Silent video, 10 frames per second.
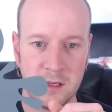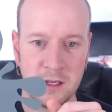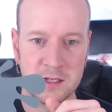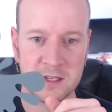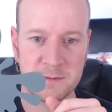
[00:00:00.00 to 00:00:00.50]

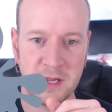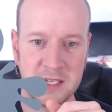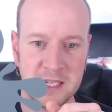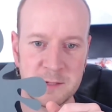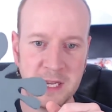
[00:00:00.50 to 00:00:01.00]
It's a
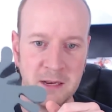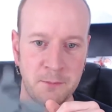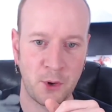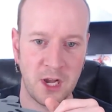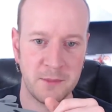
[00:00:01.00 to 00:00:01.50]
splat, it's
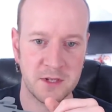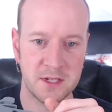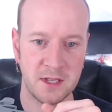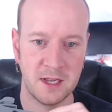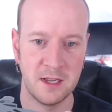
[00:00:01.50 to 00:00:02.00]
been
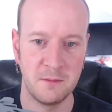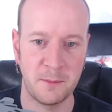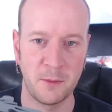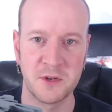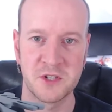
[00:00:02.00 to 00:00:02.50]
primed, um,
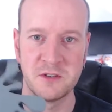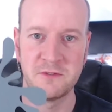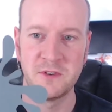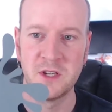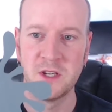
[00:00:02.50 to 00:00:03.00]
I probably should
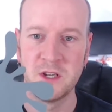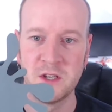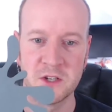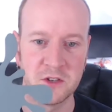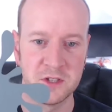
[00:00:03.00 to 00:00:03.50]
have
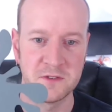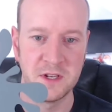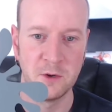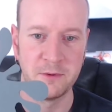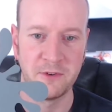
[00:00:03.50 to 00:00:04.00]
shot this
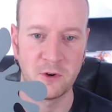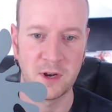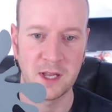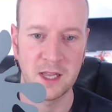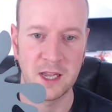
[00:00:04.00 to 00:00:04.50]
video
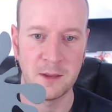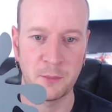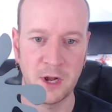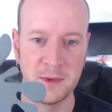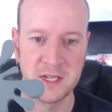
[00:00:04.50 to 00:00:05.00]
before I uh,
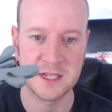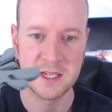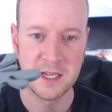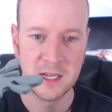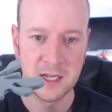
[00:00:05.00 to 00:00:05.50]
primed it.